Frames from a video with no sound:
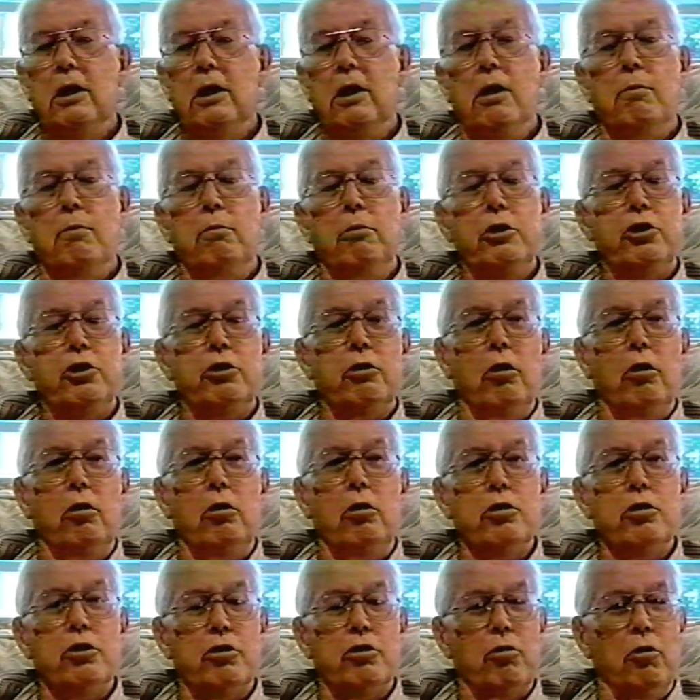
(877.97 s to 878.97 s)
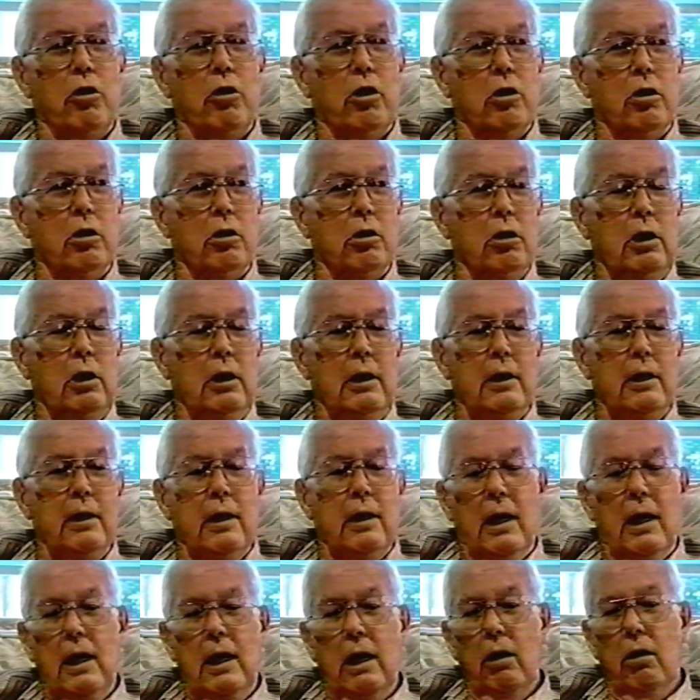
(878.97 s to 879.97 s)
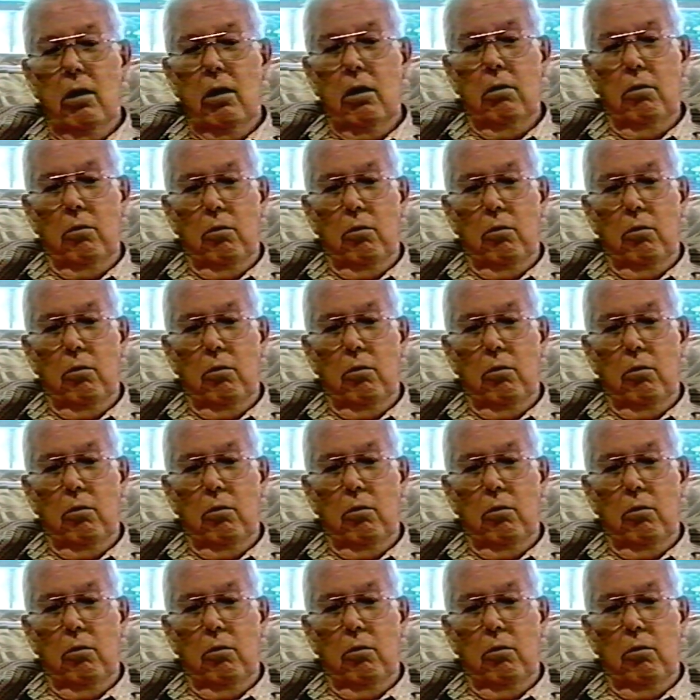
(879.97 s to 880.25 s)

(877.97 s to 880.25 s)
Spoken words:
But you also learn how to